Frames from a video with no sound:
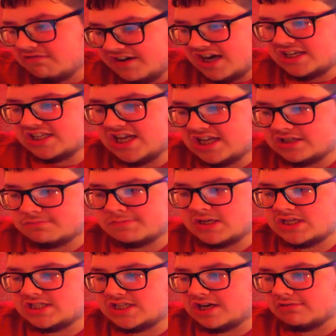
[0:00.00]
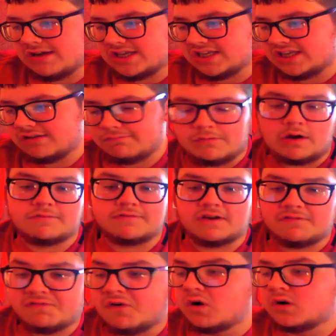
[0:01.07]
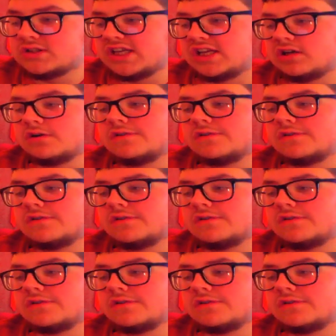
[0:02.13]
Vardy has been directly involved in 14